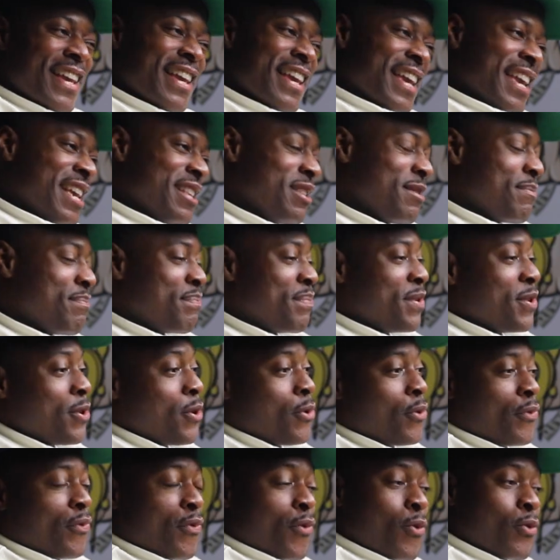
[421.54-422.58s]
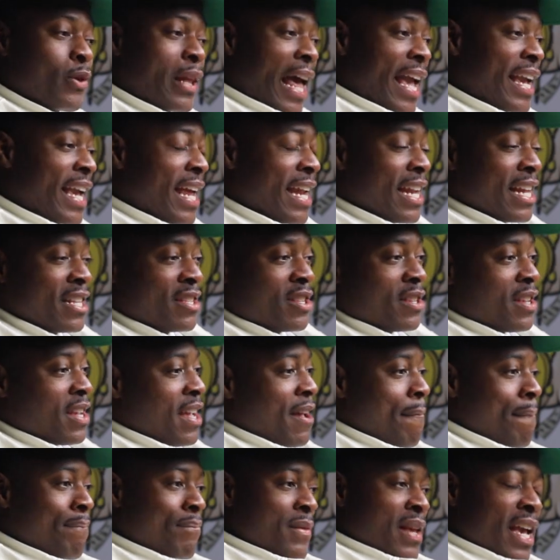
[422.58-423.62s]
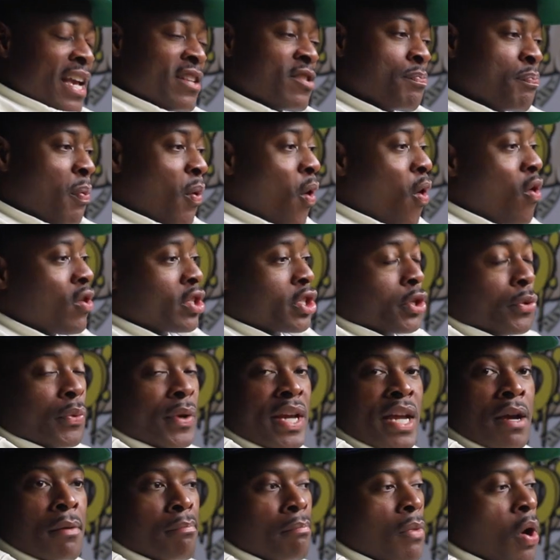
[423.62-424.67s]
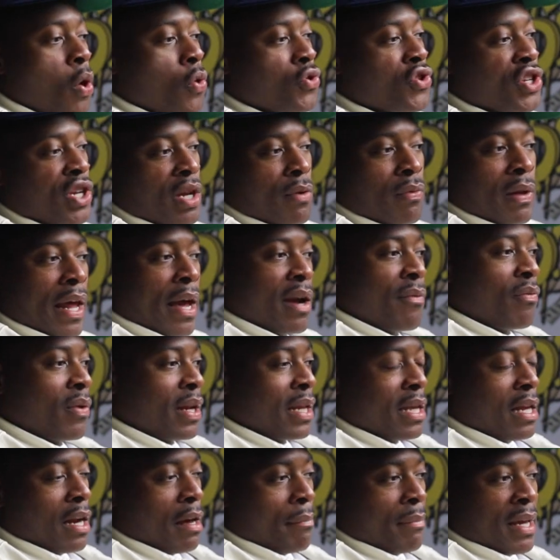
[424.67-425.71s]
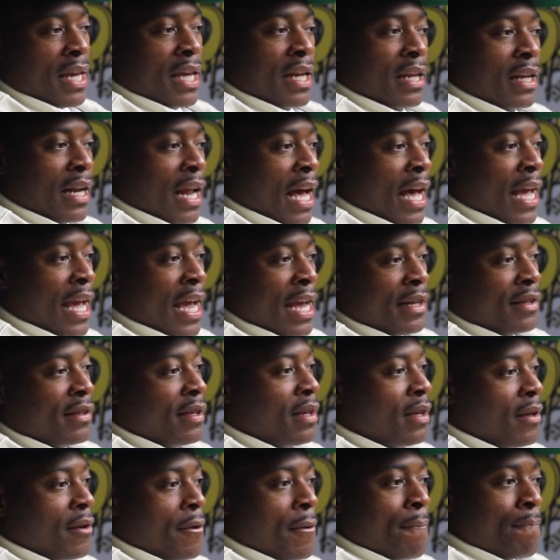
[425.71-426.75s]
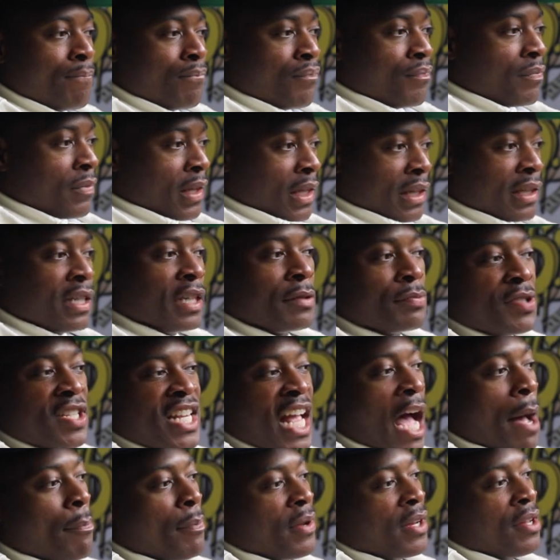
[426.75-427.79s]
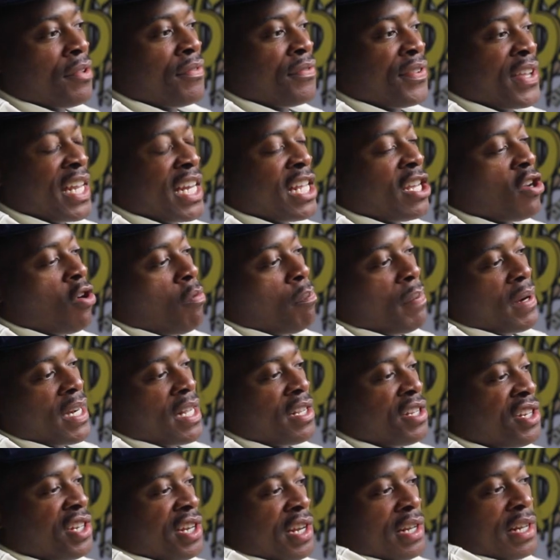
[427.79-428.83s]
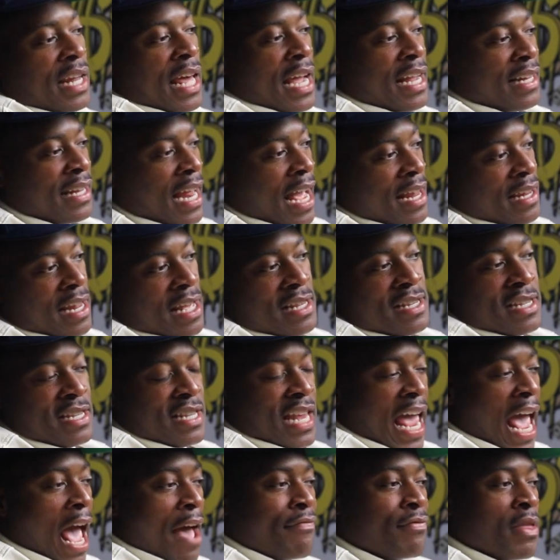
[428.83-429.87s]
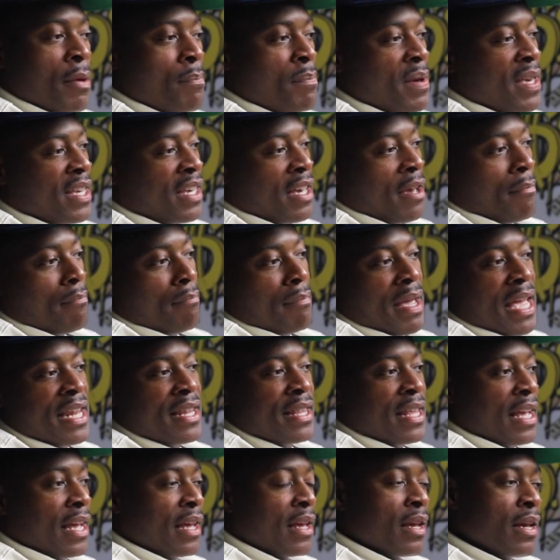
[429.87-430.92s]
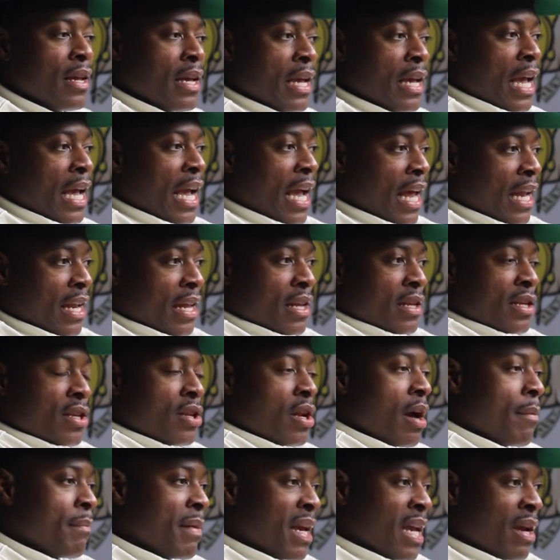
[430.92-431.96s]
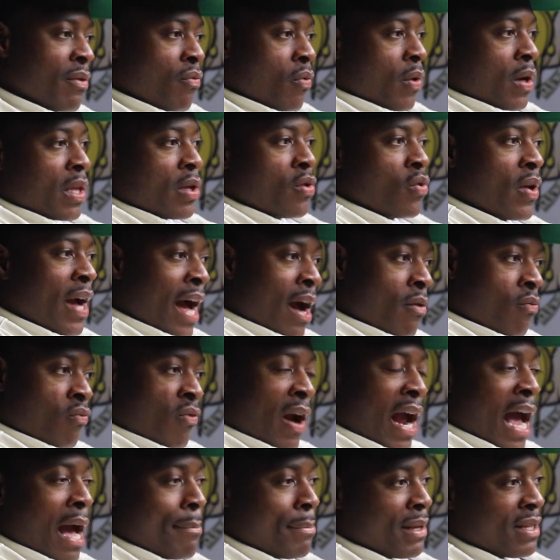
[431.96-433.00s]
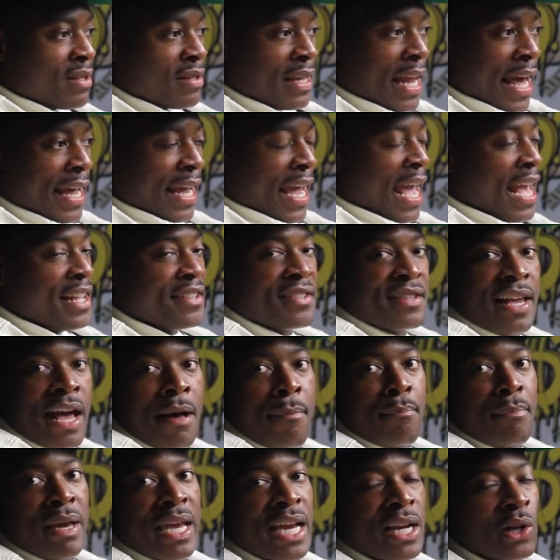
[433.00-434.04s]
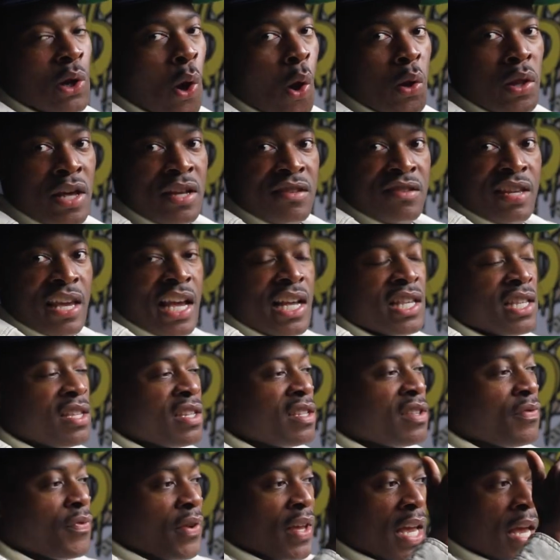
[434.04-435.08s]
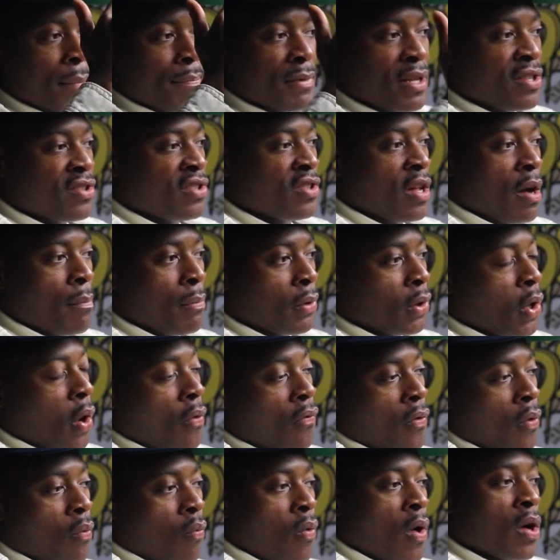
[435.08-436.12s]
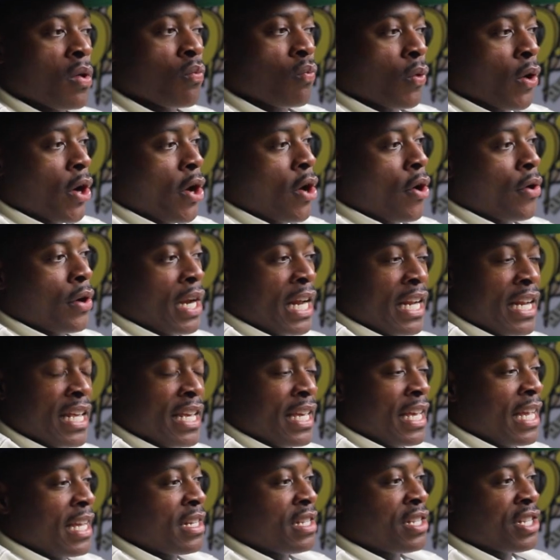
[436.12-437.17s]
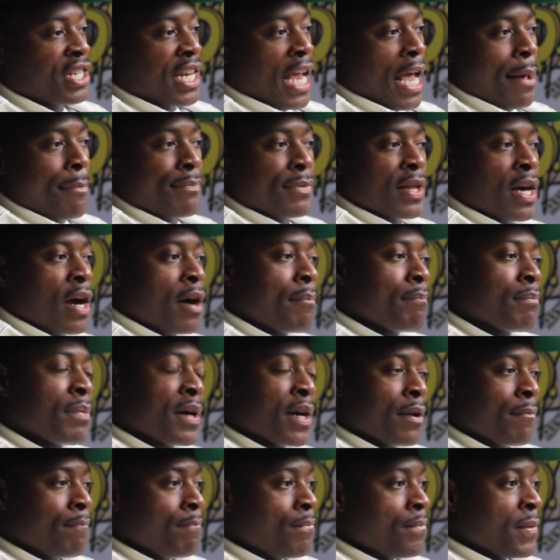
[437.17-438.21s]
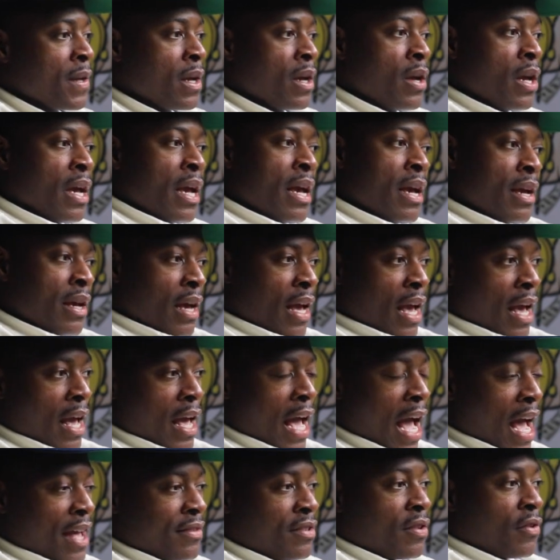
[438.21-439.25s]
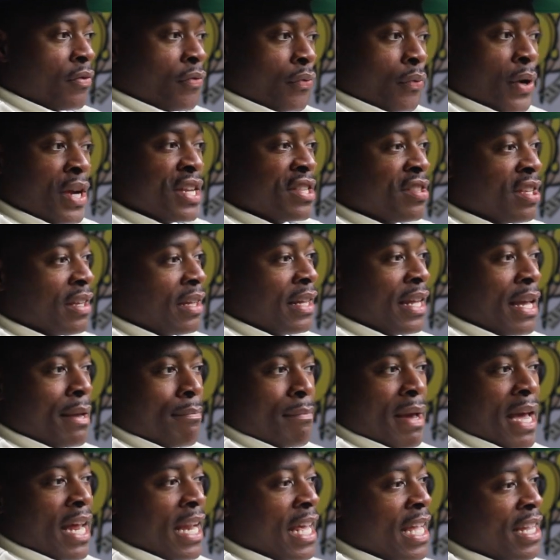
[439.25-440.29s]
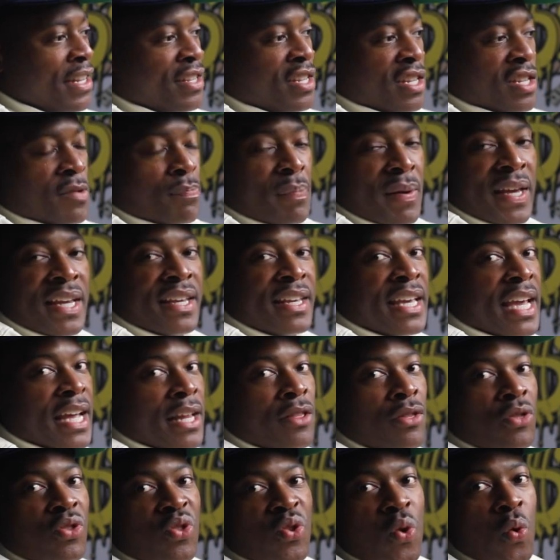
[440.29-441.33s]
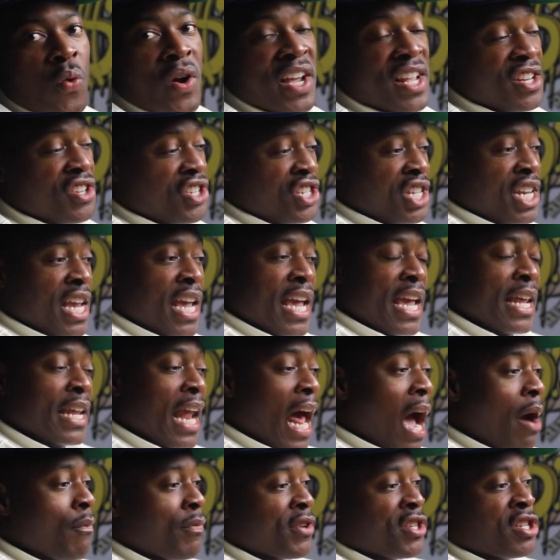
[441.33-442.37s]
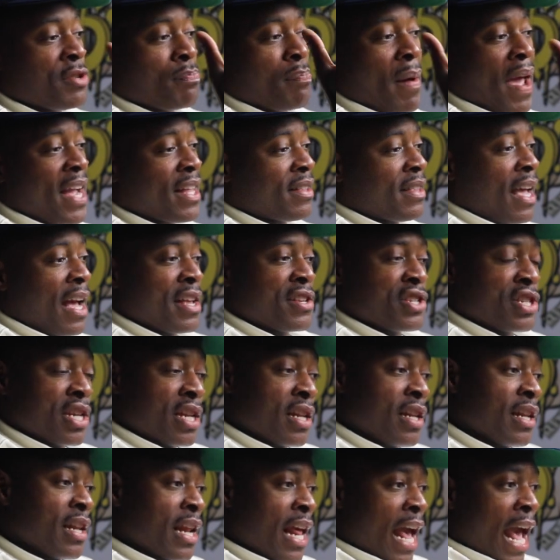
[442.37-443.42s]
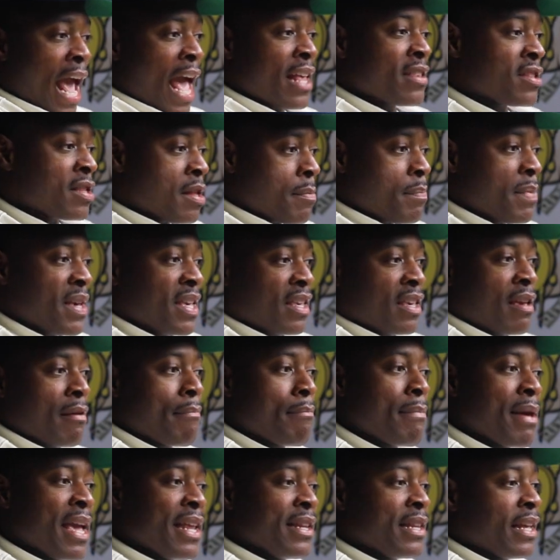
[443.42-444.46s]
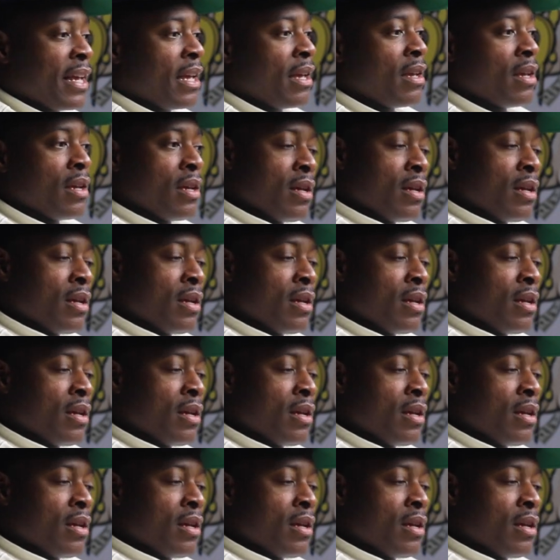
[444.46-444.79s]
it's beautiful. Like, and it's, it's poetry in motion. Like, when, you know what I mean? And I hate to keep stopping the video, but it's shit like that that just have to be commended. And it, you know what I mean? When you got rhymes like Ace Amin, all it takes is for him to stumble over one word and he get jammed up. But as of recently, man, he just been getting through his shit, and I respect that shit, and it has to be commended.